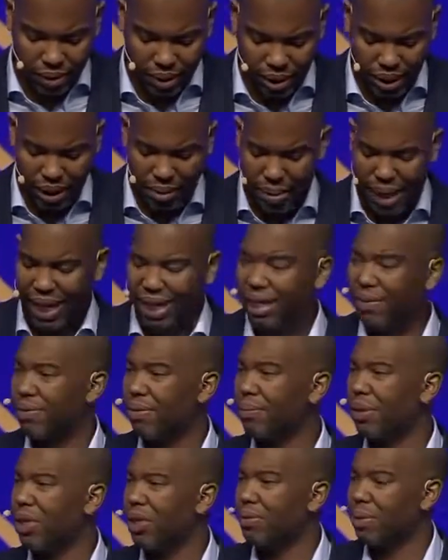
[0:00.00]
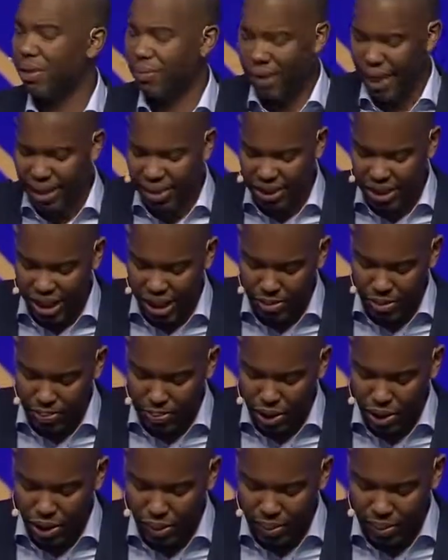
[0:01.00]
Anybody here familiar with the writer James
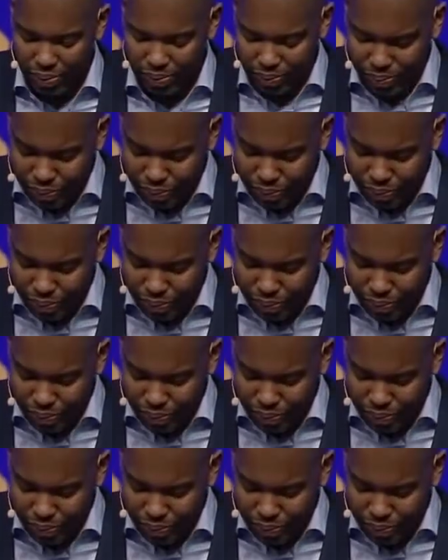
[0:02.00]
Baldwin?